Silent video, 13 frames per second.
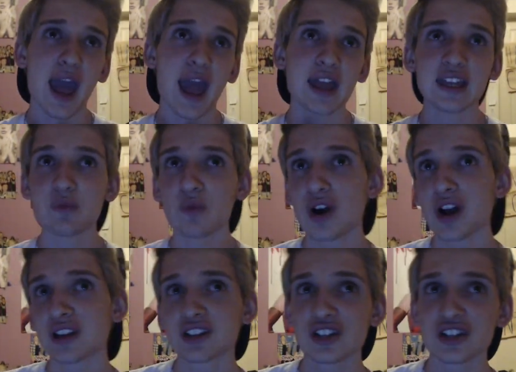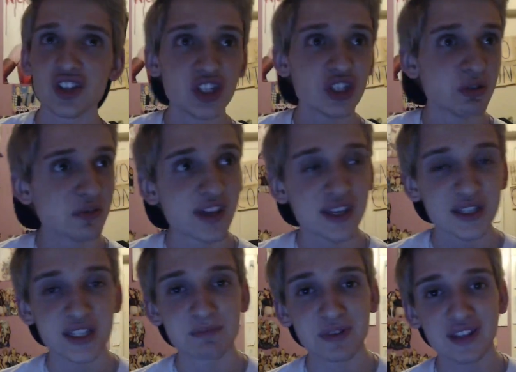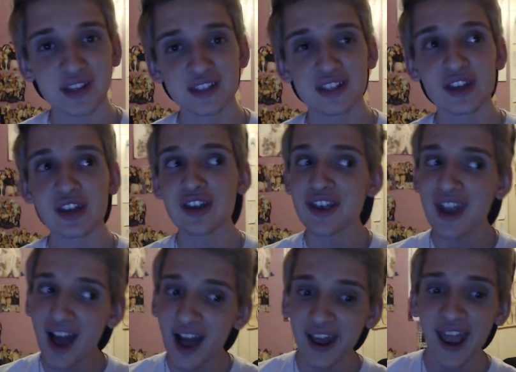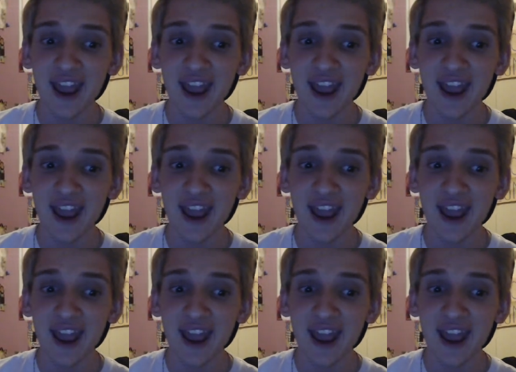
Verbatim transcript: anyone could do this because not